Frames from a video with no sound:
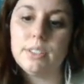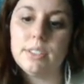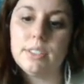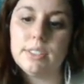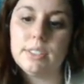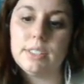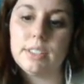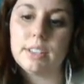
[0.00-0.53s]

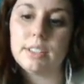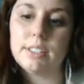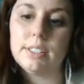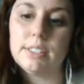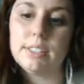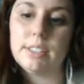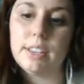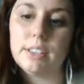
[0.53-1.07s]

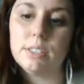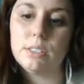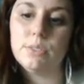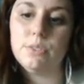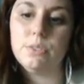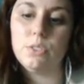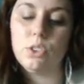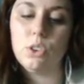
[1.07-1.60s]

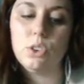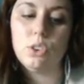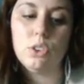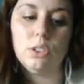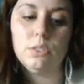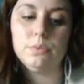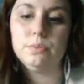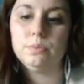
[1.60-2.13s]

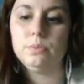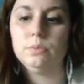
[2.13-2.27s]
successful